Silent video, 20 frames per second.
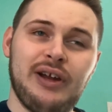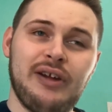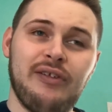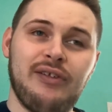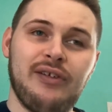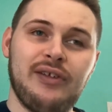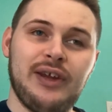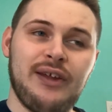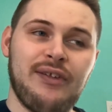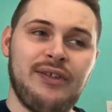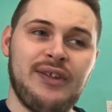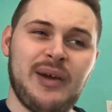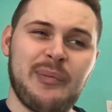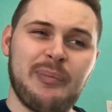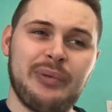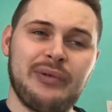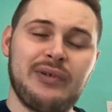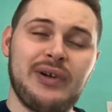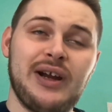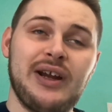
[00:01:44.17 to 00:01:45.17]
and so they
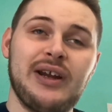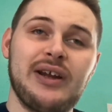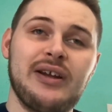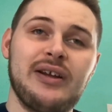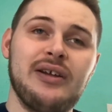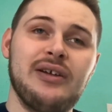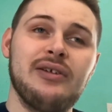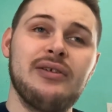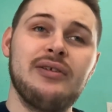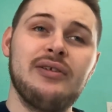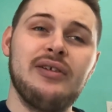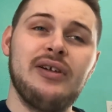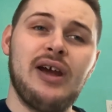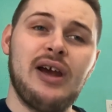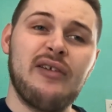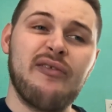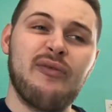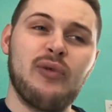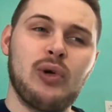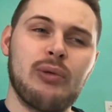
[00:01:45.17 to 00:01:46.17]
separated
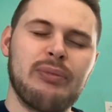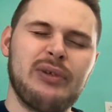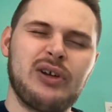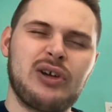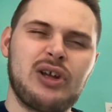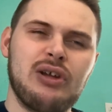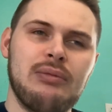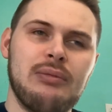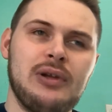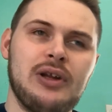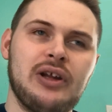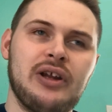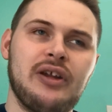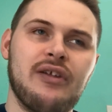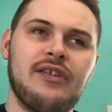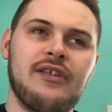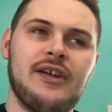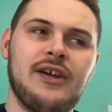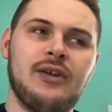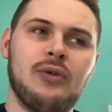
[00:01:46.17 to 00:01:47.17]
and formed their
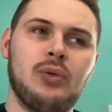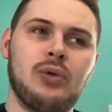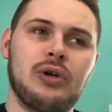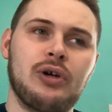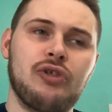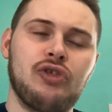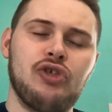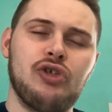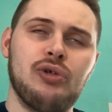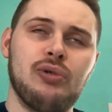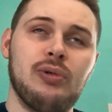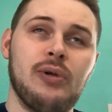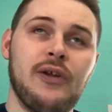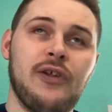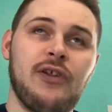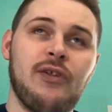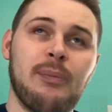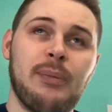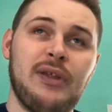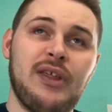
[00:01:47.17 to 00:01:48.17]
communities in order to
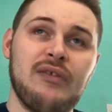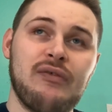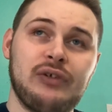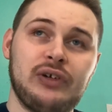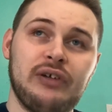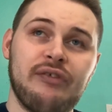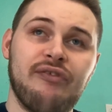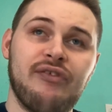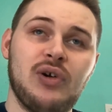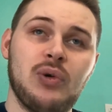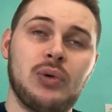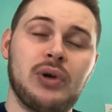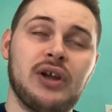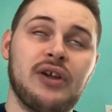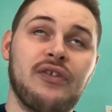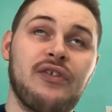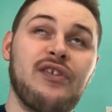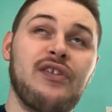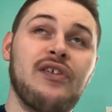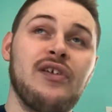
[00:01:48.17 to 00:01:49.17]
specifically
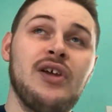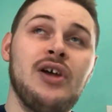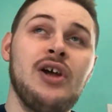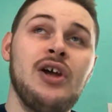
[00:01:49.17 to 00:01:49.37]
focus